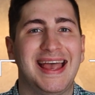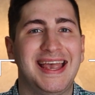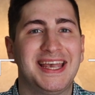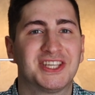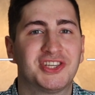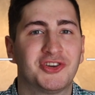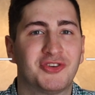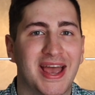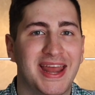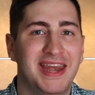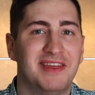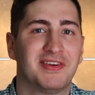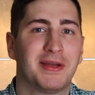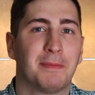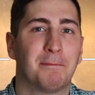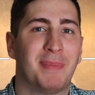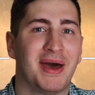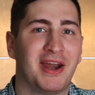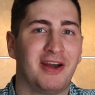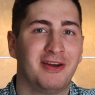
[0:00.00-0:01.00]
Is there
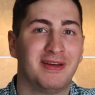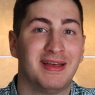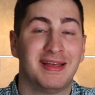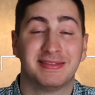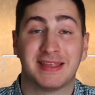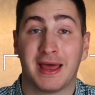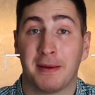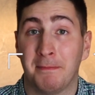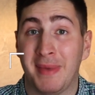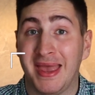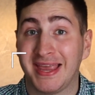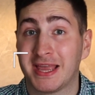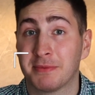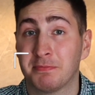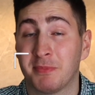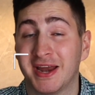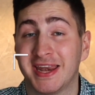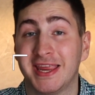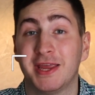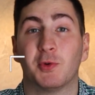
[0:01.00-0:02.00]
anything better than
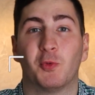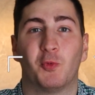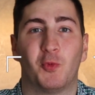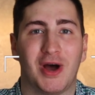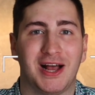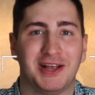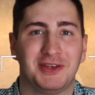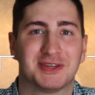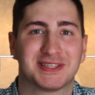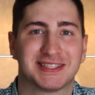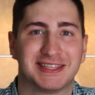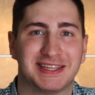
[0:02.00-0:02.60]
making money while you